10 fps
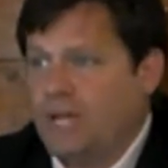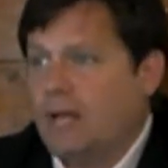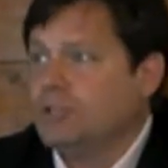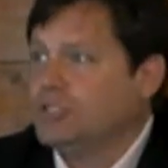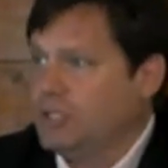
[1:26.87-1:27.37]

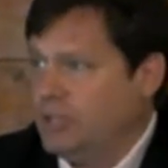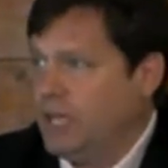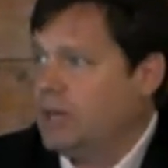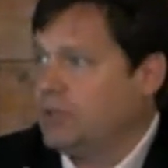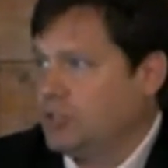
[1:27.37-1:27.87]
challenging to
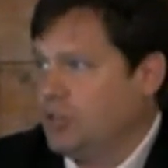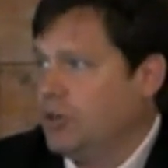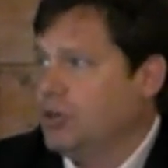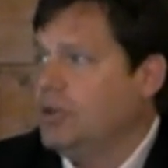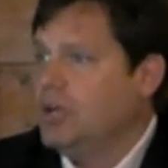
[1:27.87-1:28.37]
get a
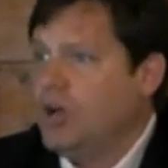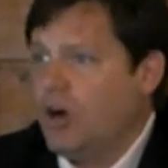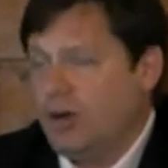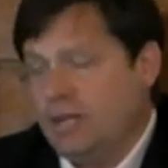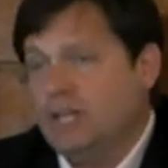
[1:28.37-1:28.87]
return
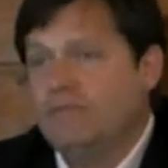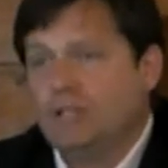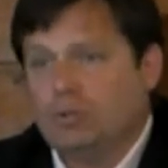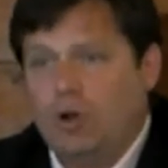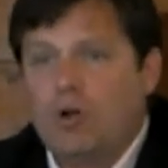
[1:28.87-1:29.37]
on an
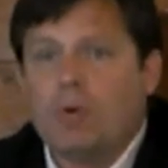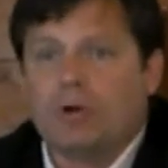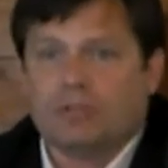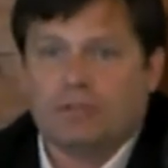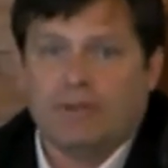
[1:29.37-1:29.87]
individual
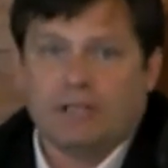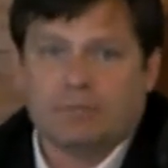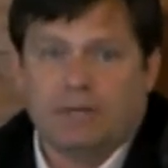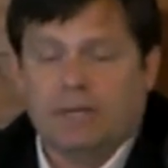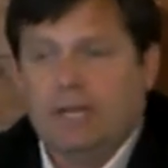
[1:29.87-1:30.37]
homeowner's investment.